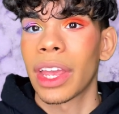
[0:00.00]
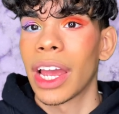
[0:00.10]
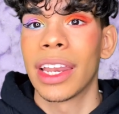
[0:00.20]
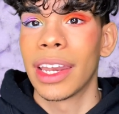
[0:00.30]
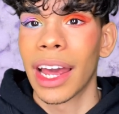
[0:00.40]

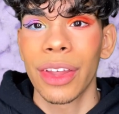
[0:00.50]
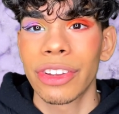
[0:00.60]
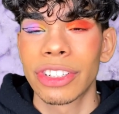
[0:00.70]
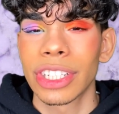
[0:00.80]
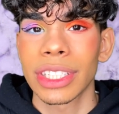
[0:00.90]
And now
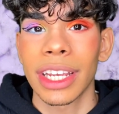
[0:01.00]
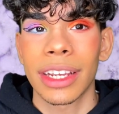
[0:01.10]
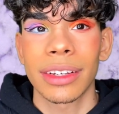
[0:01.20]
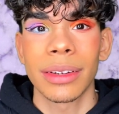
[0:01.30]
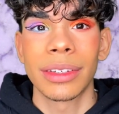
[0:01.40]
they're just
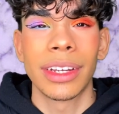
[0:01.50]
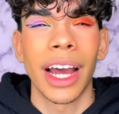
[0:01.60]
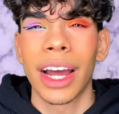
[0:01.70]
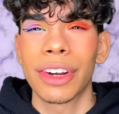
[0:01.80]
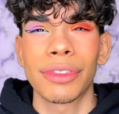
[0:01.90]
like
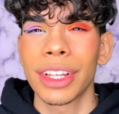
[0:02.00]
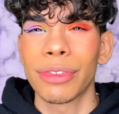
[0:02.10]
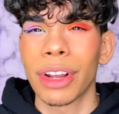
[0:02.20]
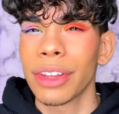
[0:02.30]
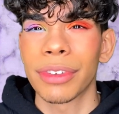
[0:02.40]
not really
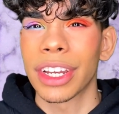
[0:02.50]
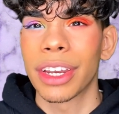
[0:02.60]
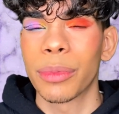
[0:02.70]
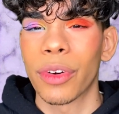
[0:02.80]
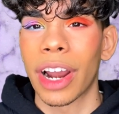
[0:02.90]
relevant
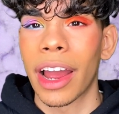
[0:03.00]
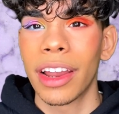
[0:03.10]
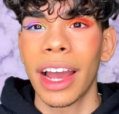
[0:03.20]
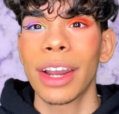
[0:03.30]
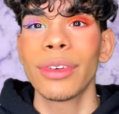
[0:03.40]
anymore.
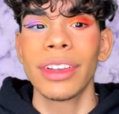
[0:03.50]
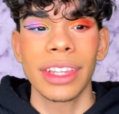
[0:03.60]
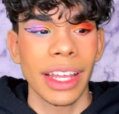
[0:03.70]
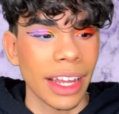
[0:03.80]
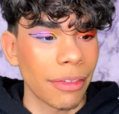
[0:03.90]
I don't
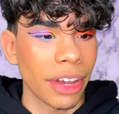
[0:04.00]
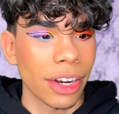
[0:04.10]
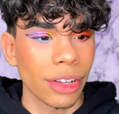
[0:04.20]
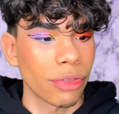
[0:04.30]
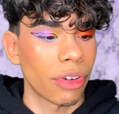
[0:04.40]
think I've had a
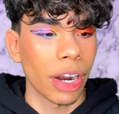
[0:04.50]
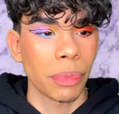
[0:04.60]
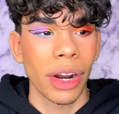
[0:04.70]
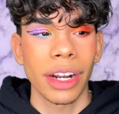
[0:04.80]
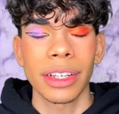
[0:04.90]
Lorac
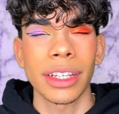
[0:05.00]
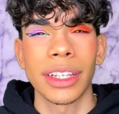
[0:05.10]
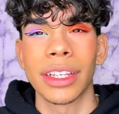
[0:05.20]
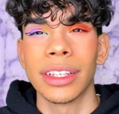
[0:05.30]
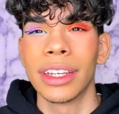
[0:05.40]
product
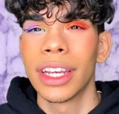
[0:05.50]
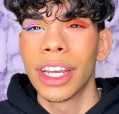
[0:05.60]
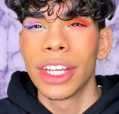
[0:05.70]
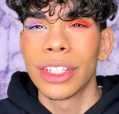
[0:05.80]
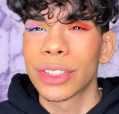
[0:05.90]
in
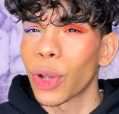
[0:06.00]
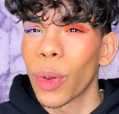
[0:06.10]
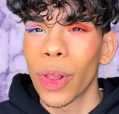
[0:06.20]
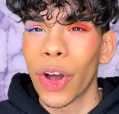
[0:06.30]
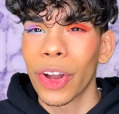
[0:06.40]
so
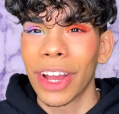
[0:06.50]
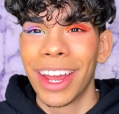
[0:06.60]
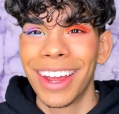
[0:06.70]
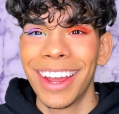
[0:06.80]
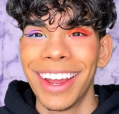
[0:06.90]
long.
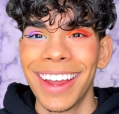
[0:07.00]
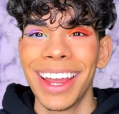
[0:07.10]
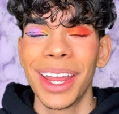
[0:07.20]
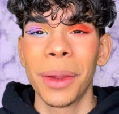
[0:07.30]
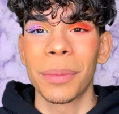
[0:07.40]

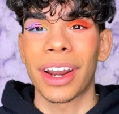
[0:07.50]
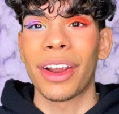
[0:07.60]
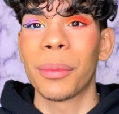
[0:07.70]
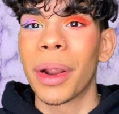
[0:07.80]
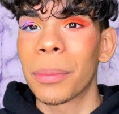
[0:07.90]
But I
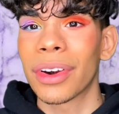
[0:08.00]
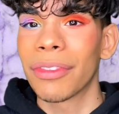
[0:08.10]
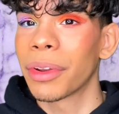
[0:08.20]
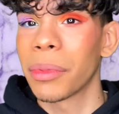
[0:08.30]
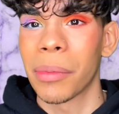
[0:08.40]
remember
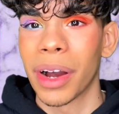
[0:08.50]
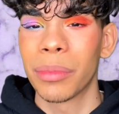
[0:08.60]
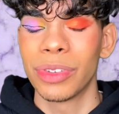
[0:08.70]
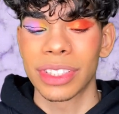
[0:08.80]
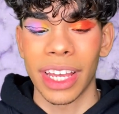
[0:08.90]
even my mom
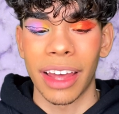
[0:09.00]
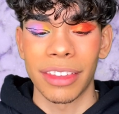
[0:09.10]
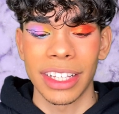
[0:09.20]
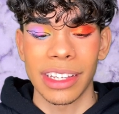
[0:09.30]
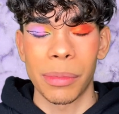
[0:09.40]
used to have
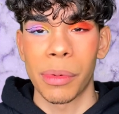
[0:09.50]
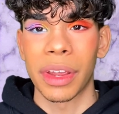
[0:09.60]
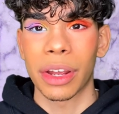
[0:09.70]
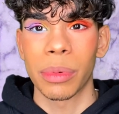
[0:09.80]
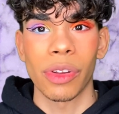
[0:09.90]
that type of makeup.